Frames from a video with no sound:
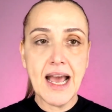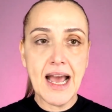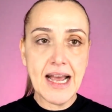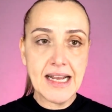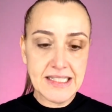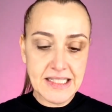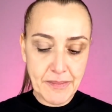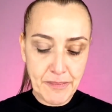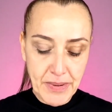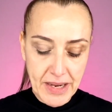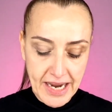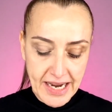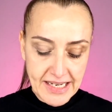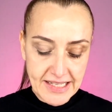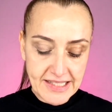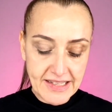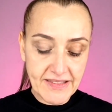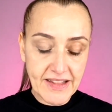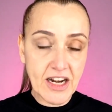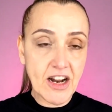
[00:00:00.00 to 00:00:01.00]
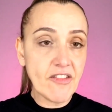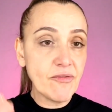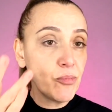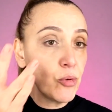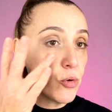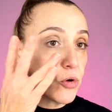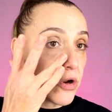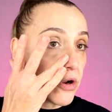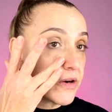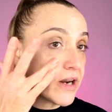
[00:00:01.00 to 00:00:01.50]
as a base, and then I've
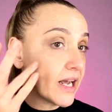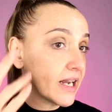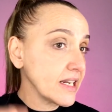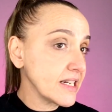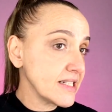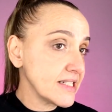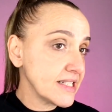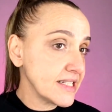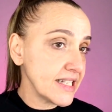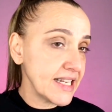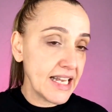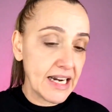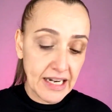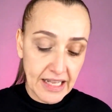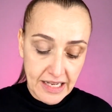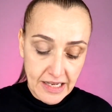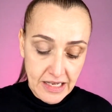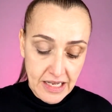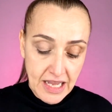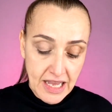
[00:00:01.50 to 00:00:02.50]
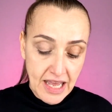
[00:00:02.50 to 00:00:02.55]
put on a concealer,